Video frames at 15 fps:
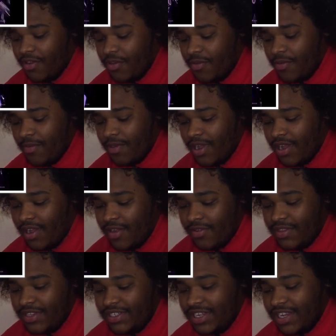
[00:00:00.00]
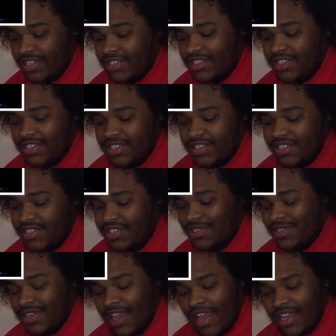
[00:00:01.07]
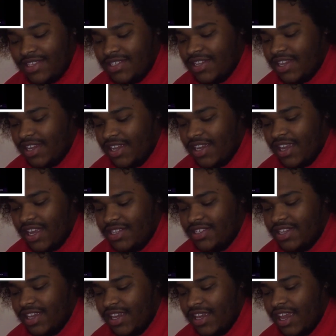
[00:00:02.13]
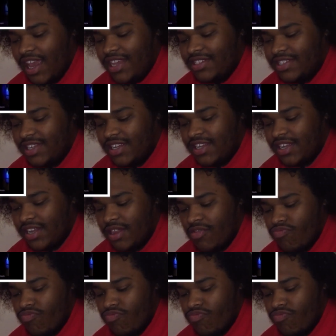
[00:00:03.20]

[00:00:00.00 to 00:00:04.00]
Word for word: Oh wow, the dances. Yes, king. Yes, king. Yes, king.